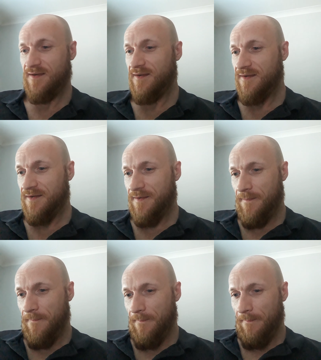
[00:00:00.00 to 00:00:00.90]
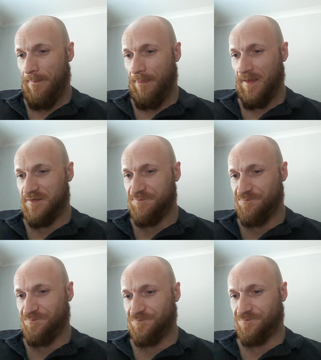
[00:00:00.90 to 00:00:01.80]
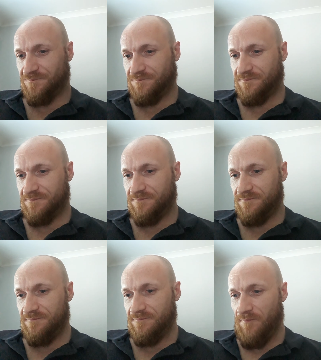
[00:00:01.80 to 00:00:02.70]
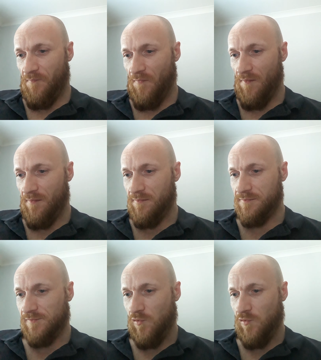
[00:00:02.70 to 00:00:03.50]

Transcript: No one is speaking in this clip.